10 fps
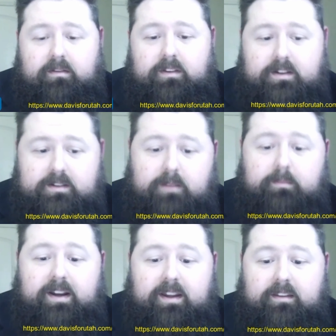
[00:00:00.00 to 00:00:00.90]

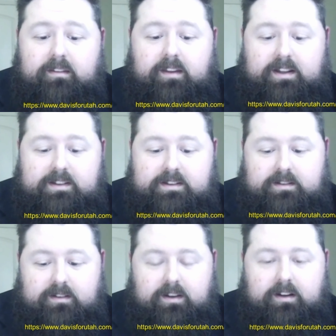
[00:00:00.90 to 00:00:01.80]
somebody
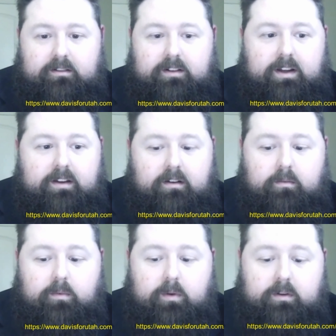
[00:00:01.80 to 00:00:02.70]
that's,
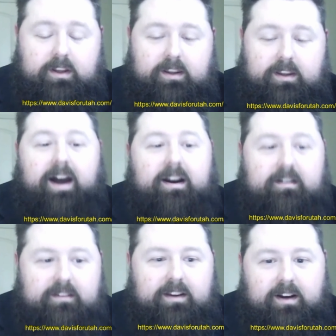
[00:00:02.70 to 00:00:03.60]
that
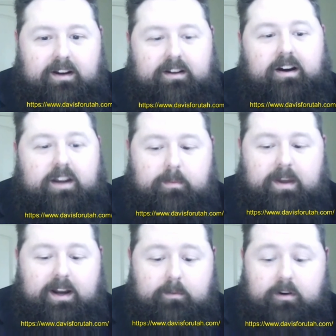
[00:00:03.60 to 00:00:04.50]
hired an
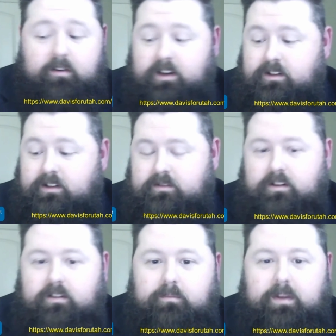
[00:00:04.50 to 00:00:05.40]
undocumented immigrant,
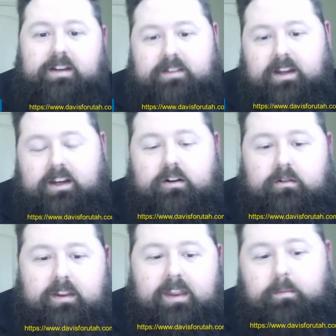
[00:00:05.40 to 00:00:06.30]
so because they
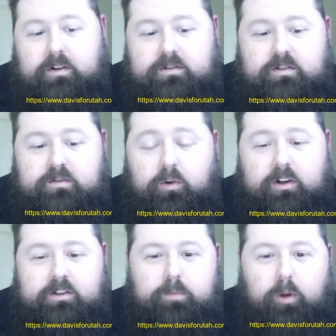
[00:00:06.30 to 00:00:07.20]
know that person's more
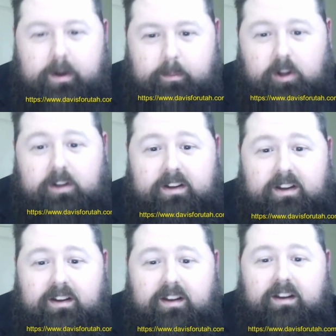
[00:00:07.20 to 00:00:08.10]
exploitable.
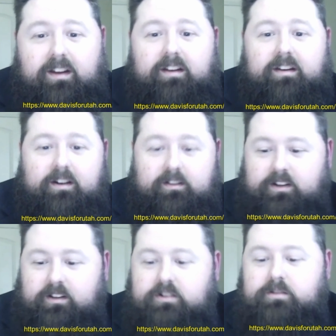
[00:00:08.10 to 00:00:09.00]

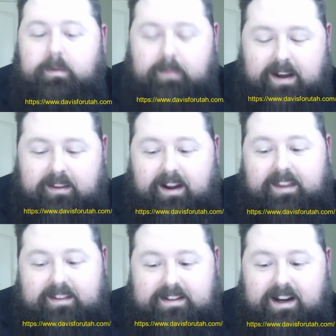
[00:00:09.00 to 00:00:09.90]
You should be mad at the
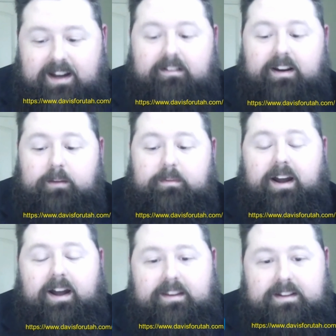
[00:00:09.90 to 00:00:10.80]
guy that's hiring them, the
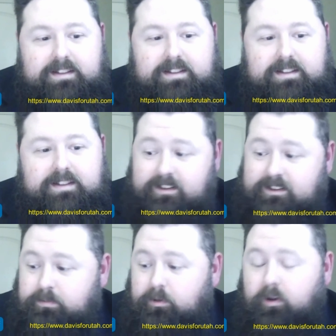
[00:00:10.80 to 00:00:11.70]
guy that's
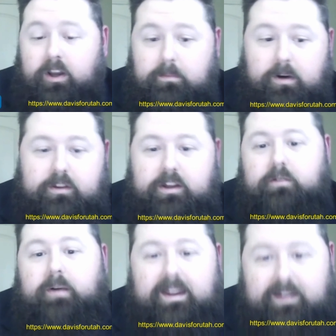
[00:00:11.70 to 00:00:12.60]
exploiting
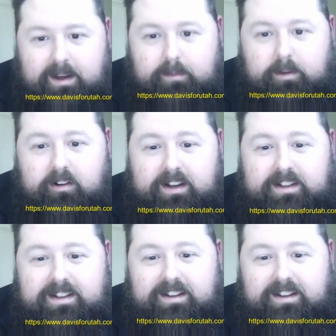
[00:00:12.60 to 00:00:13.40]
both you and the immigrant.